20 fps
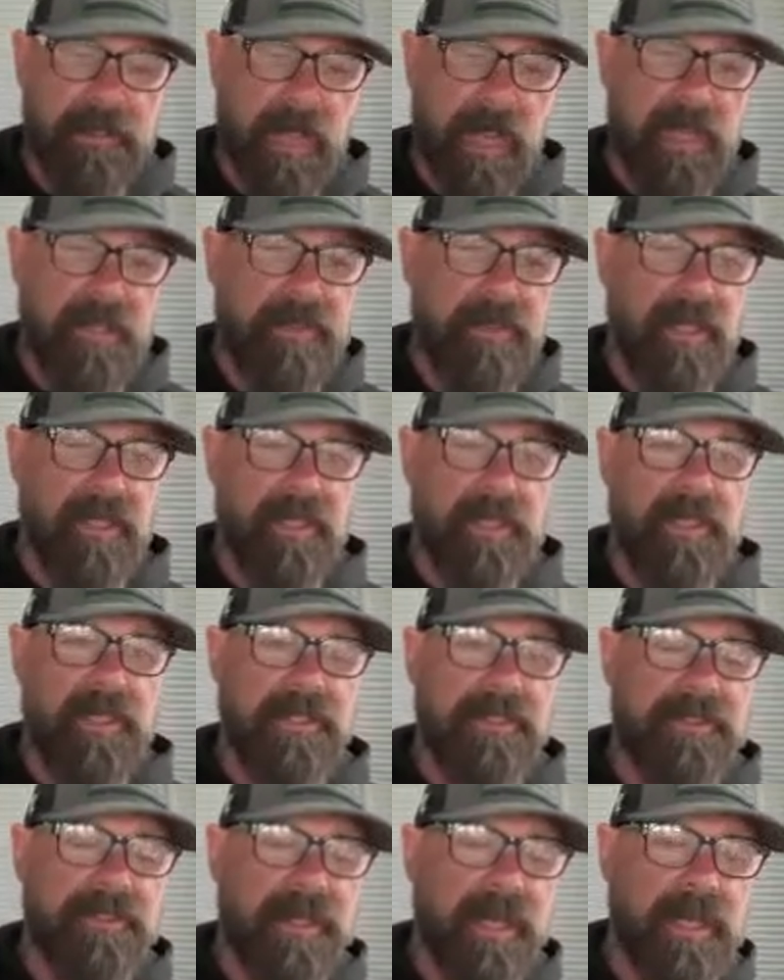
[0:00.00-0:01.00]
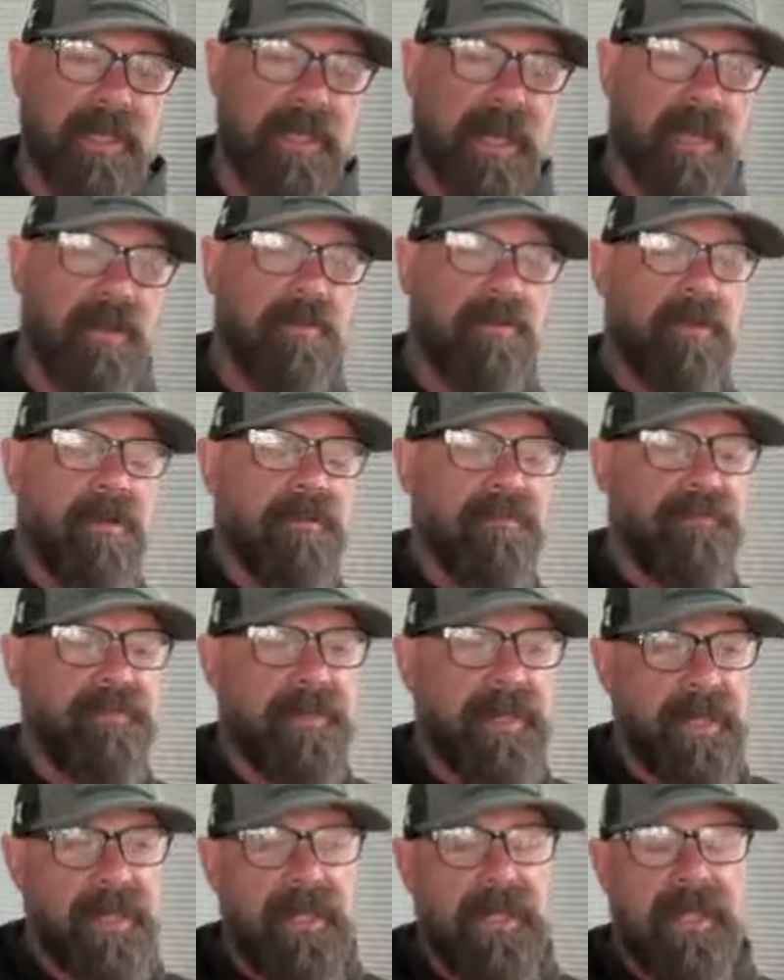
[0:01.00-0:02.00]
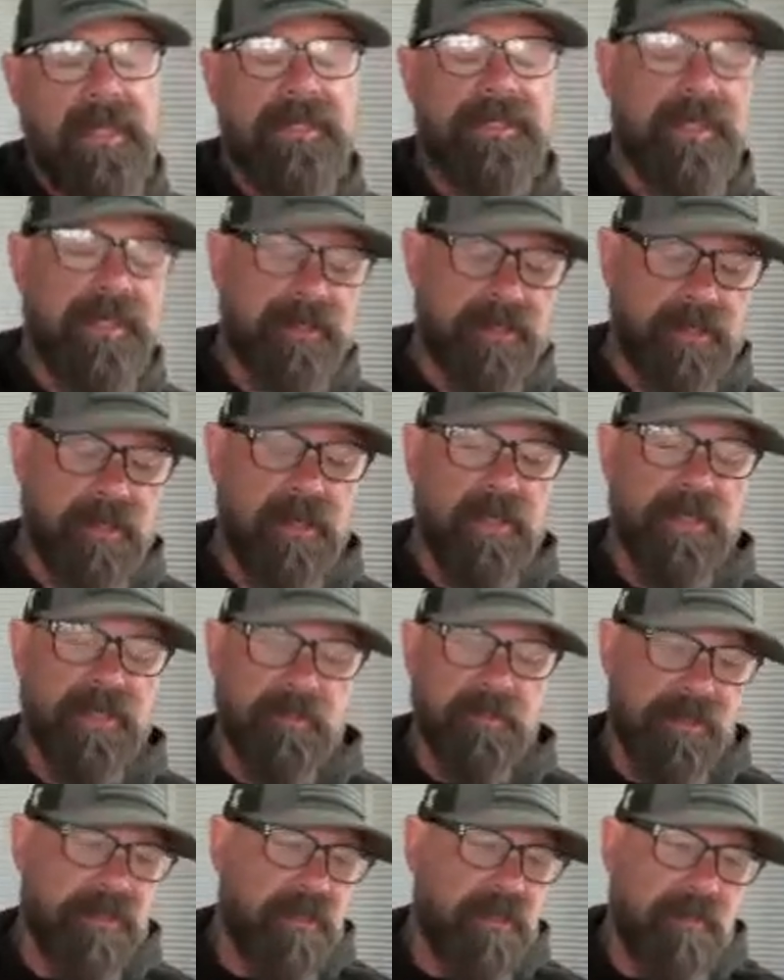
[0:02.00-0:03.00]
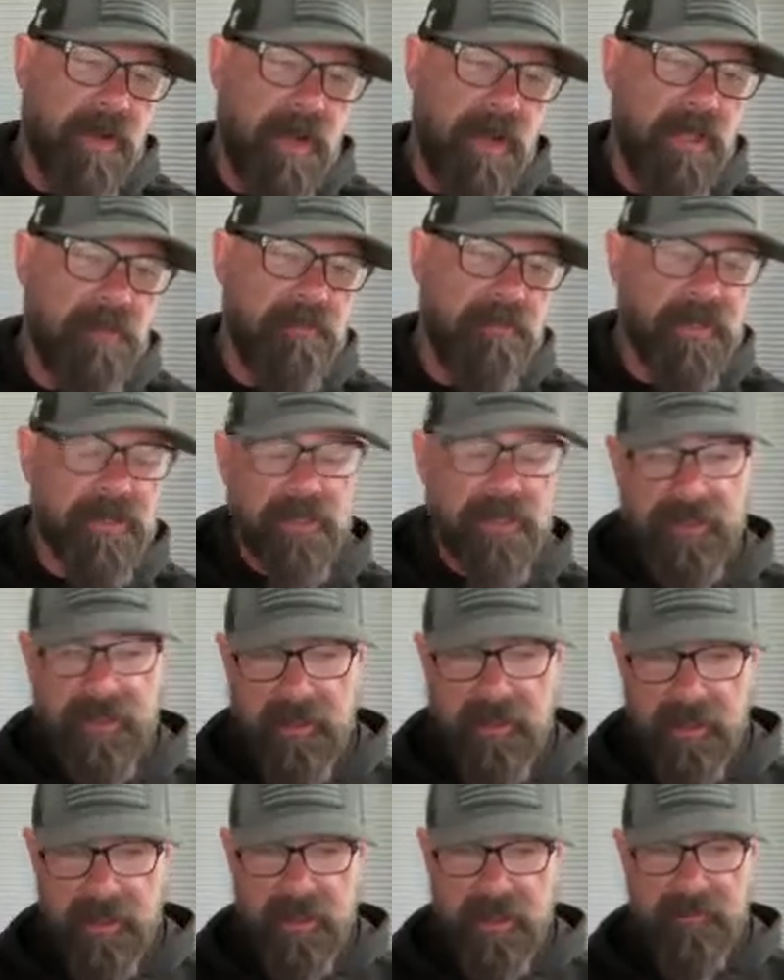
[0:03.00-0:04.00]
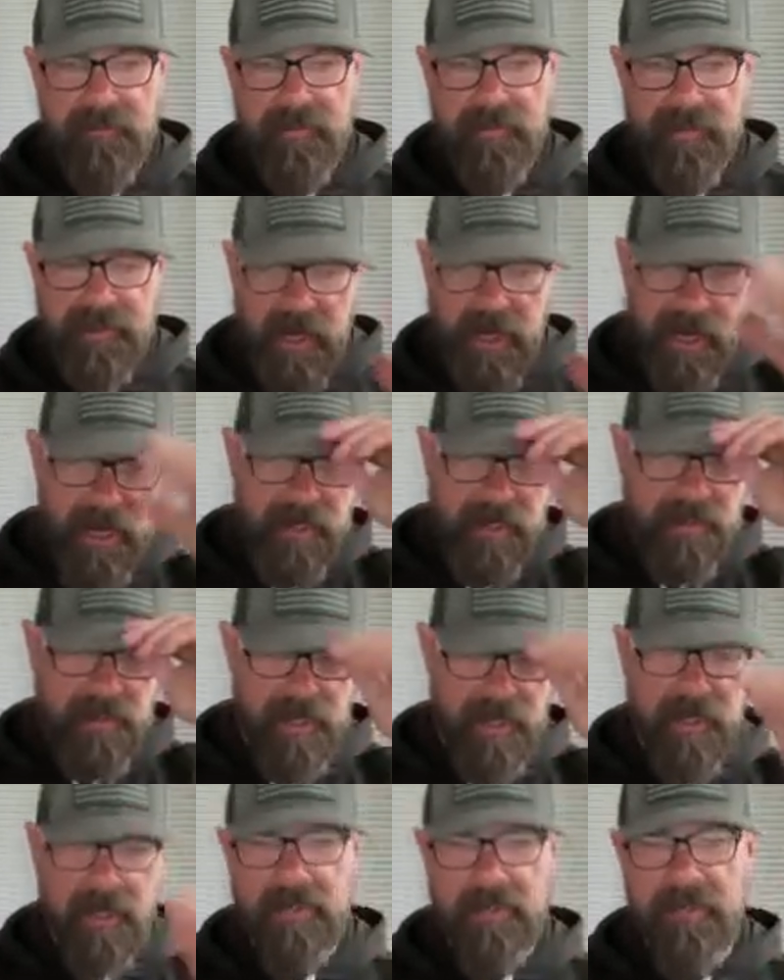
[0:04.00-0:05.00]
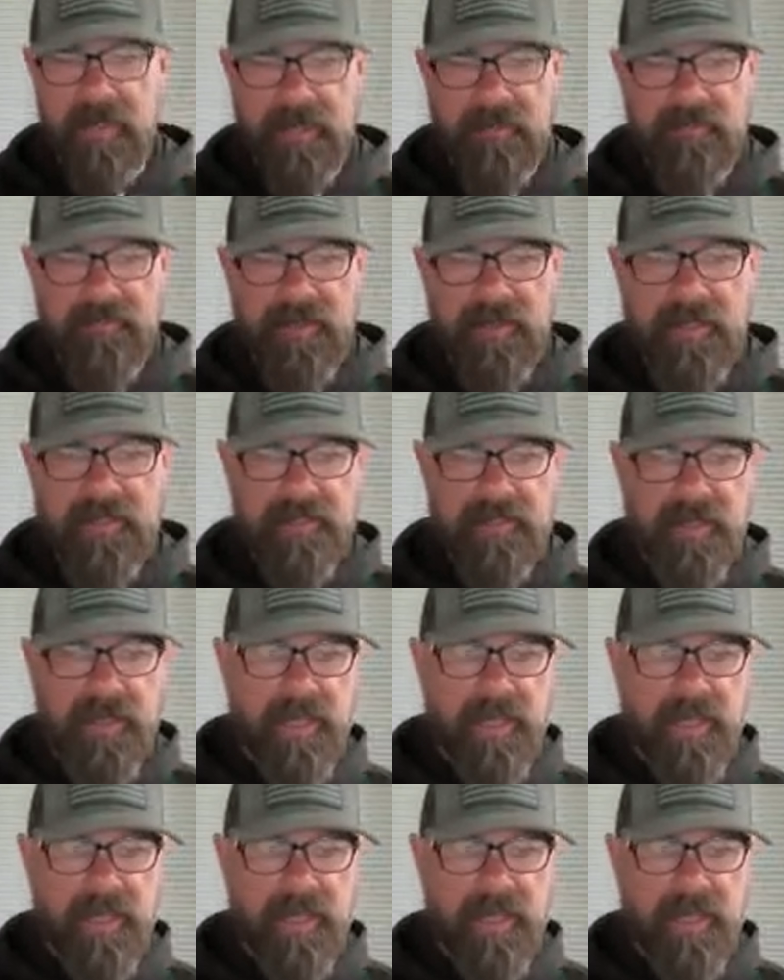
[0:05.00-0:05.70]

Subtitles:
I think I don't know if he's as good as Mr. Ballin, but just in a different style. And I love his,